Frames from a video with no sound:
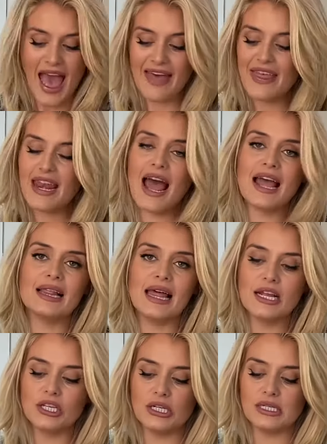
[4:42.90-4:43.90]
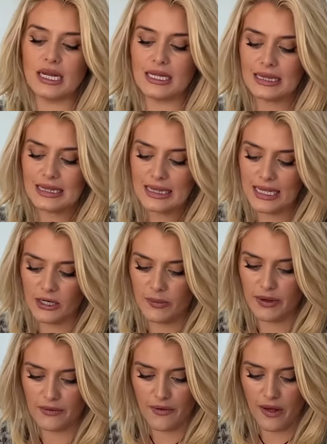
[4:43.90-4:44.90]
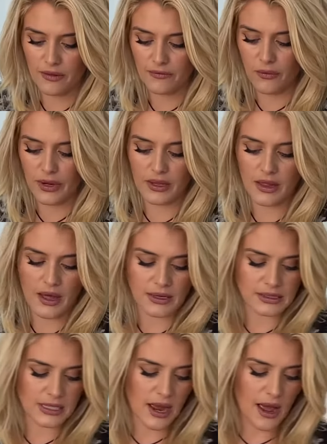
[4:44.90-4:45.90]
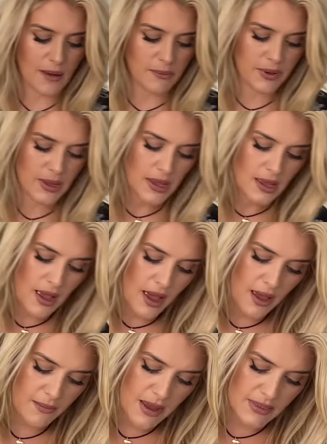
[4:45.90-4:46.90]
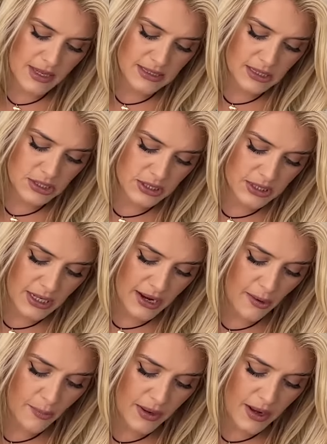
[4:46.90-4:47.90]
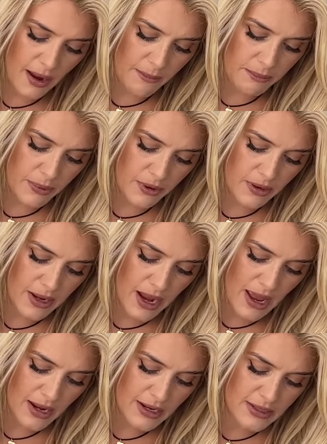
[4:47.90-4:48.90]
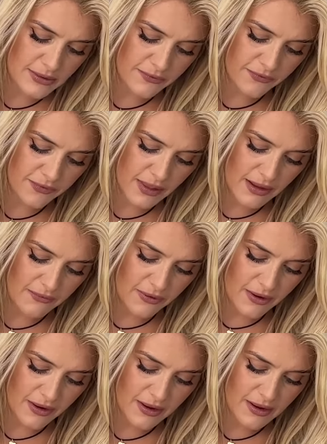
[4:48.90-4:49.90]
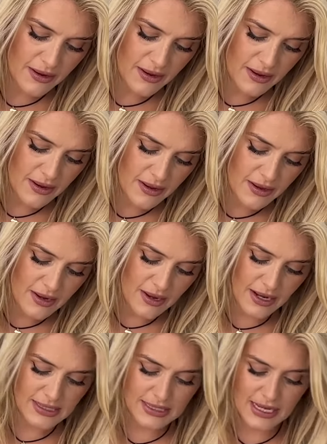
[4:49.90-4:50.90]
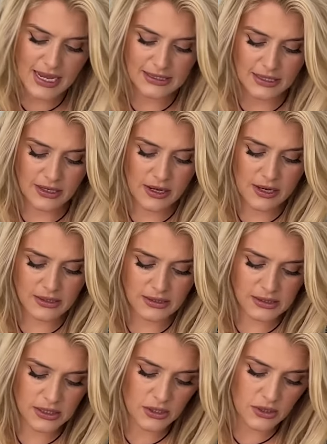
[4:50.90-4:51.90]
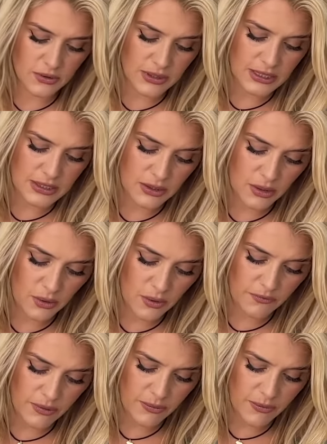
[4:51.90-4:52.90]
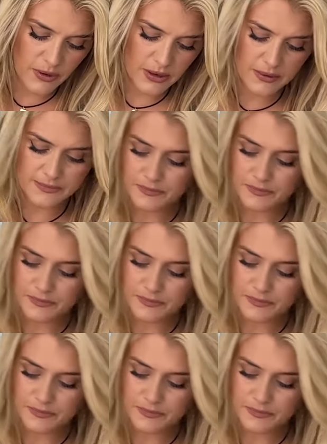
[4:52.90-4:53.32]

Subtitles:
And then I like just a little bit of olive oil on top, and this is just going to help it not burn and flavor nicely as it cooks. You don't need to go overboard.